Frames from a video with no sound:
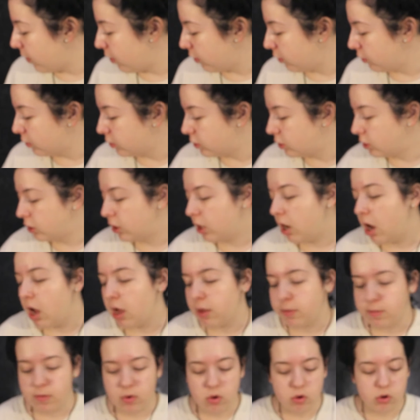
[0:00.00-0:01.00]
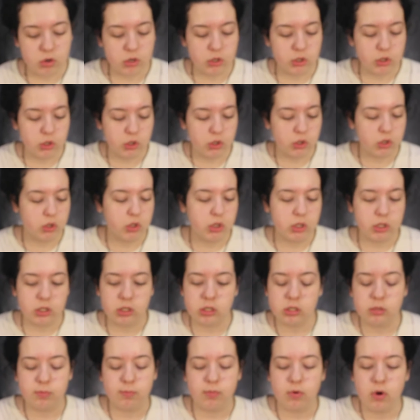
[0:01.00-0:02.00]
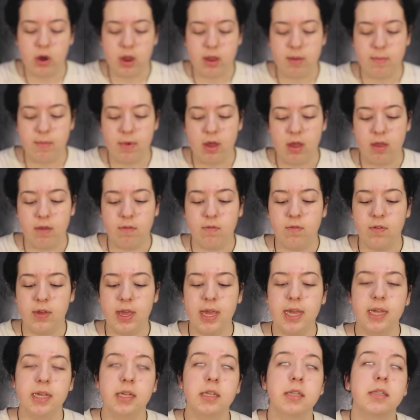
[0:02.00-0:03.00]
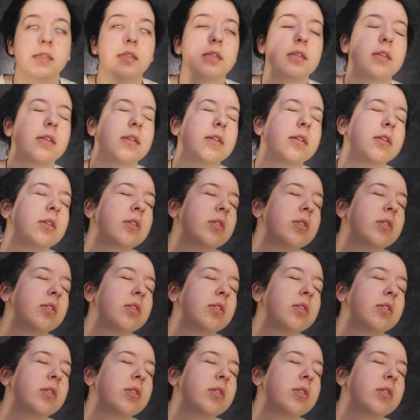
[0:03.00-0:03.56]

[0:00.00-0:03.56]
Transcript: further ado, I'm going to spray my face.